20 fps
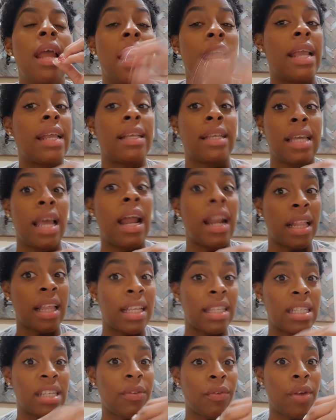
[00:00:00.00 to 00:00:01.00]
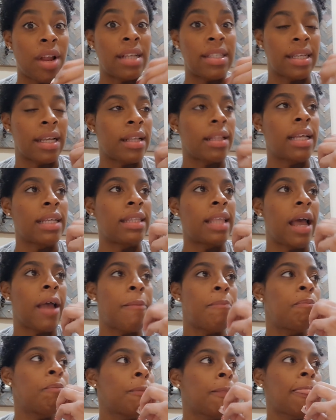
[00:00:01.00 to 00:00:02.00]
It kind of like this frantic, like that.